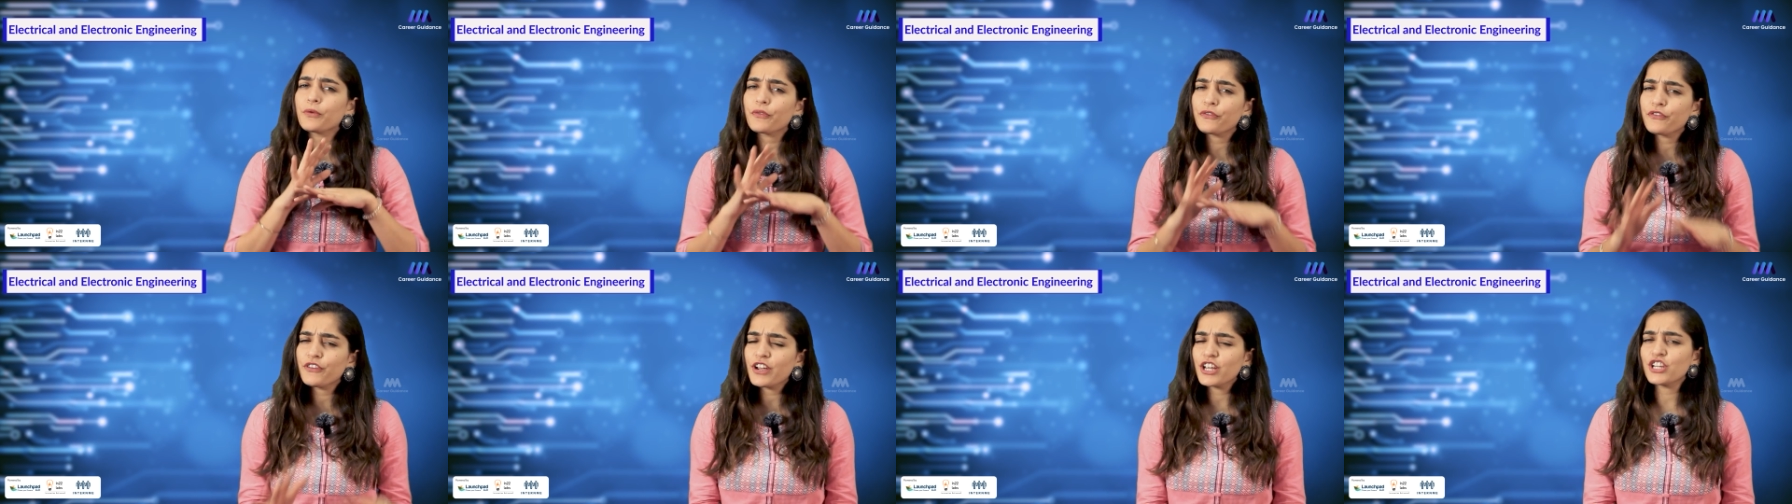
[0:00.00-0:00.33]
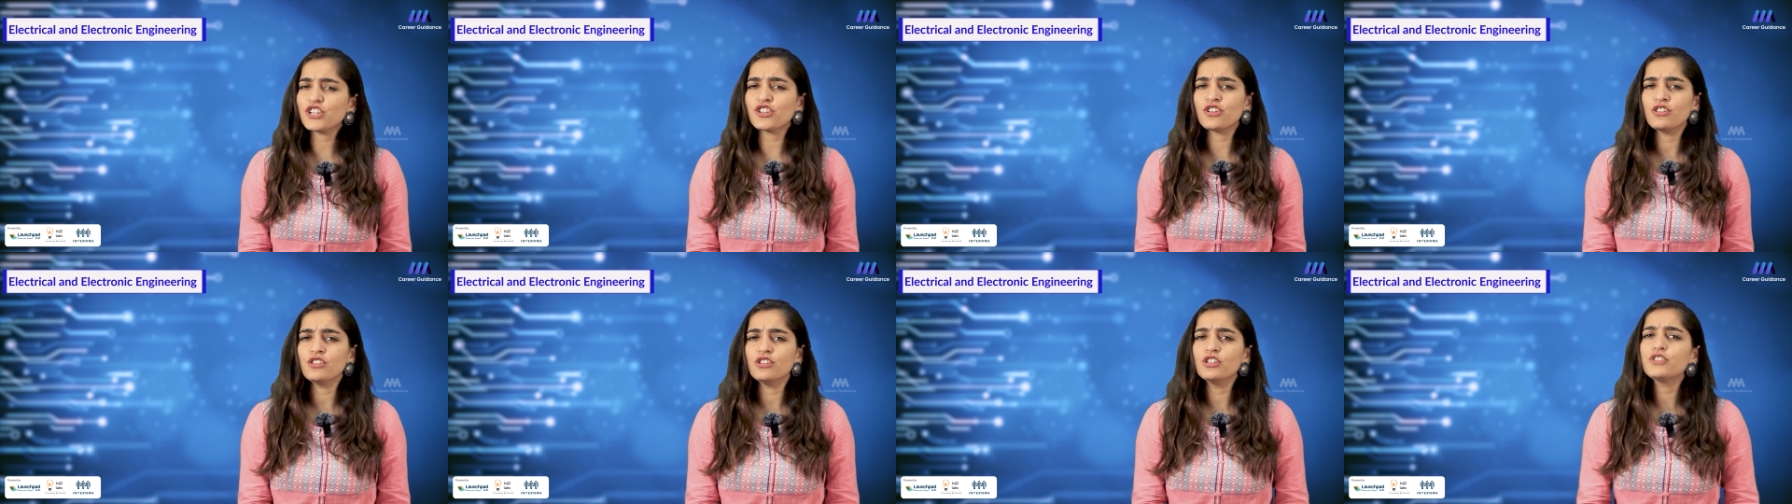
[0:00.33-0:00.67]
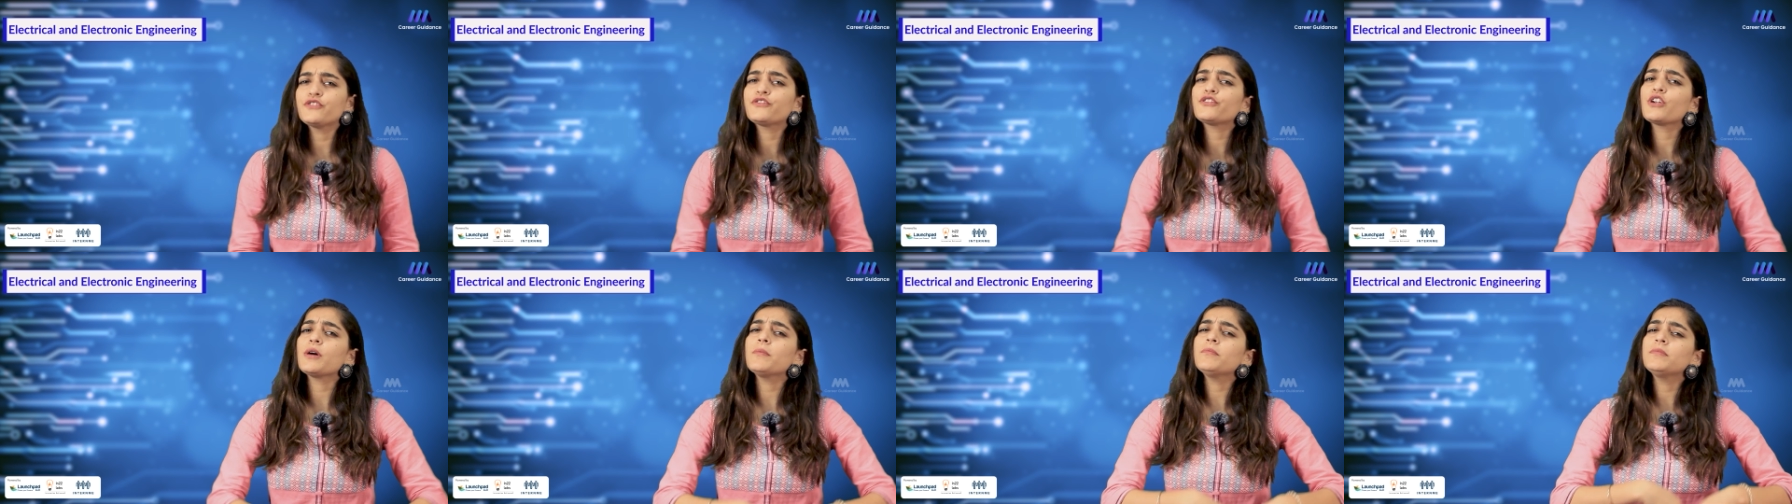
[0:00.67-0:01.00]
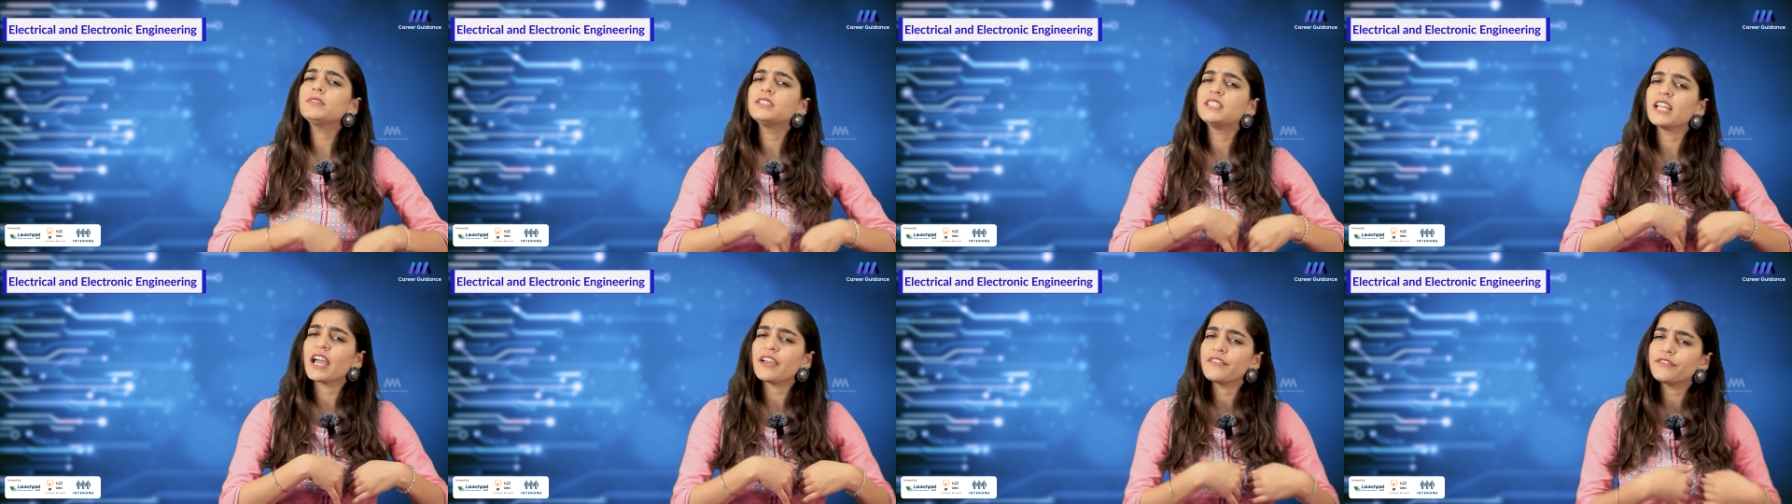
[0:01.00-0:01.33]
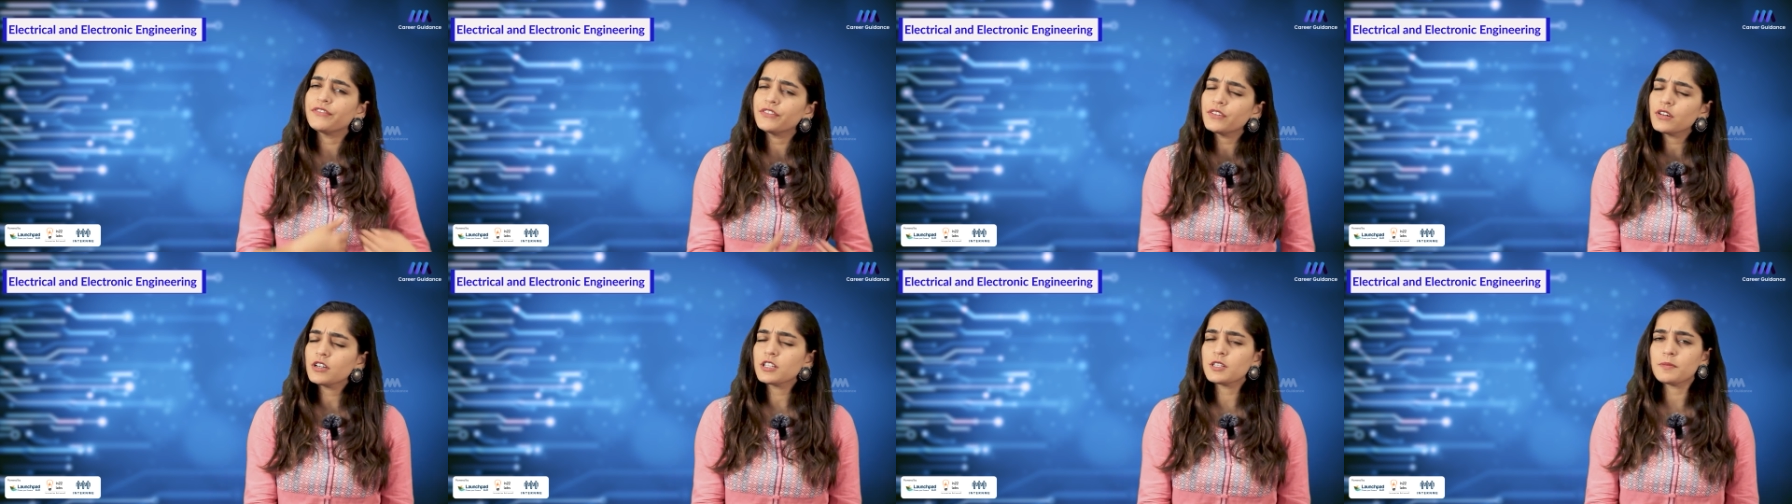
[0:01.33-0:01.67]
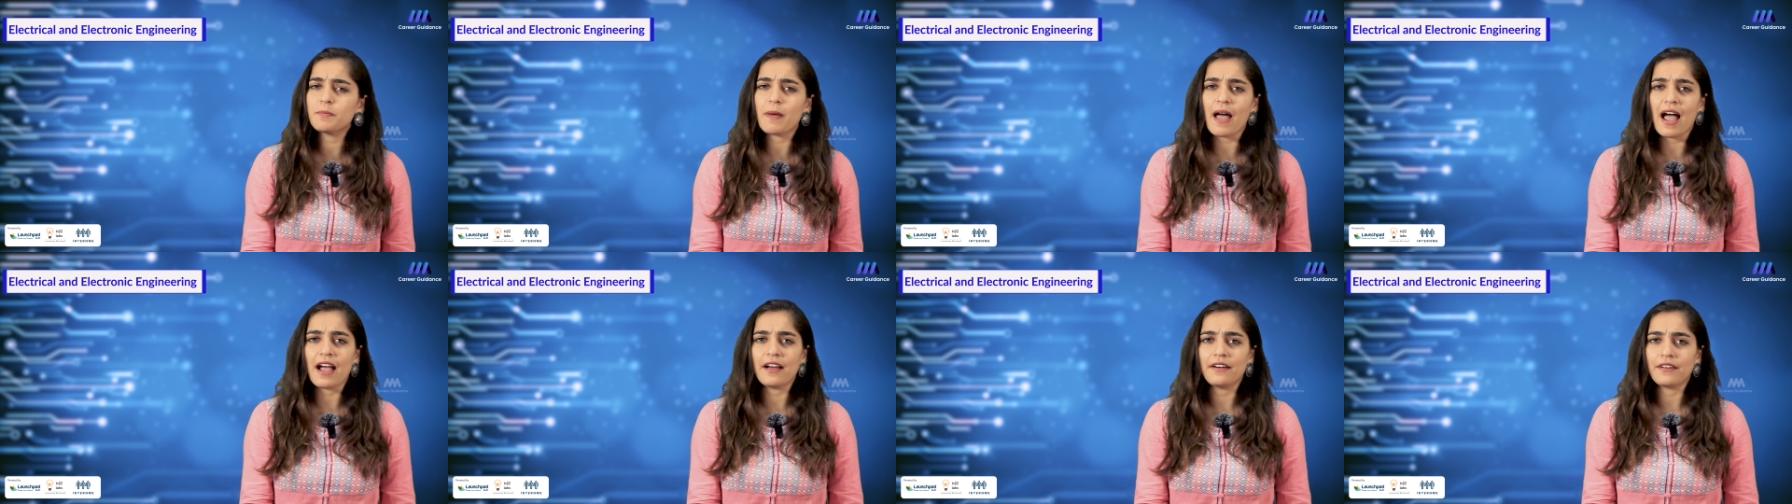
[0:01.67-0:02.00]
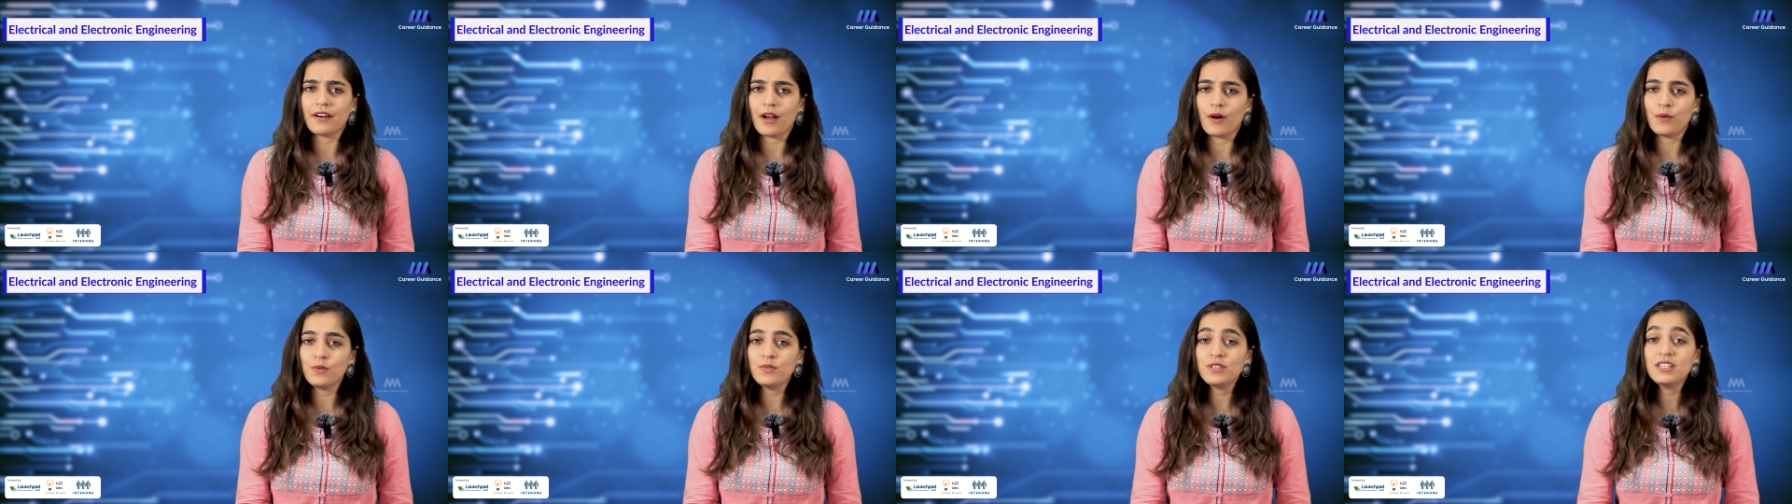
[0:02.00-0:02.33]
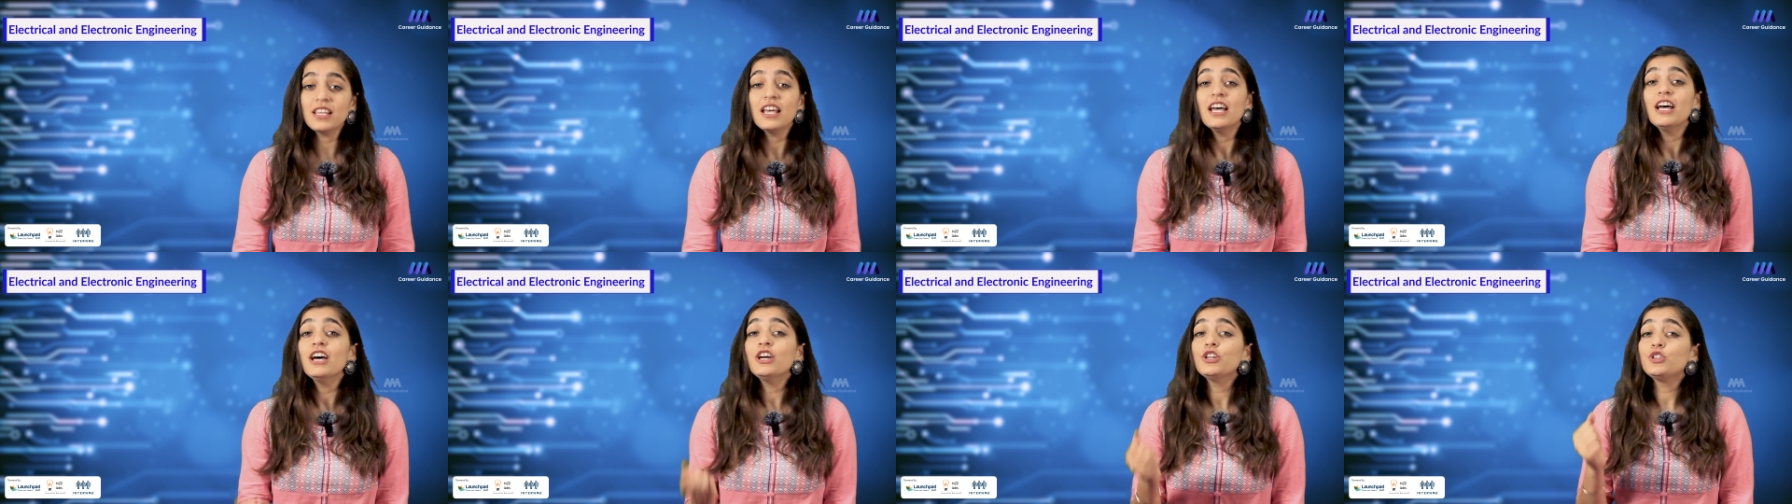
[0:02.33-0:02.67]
professionals from diverse backgrounds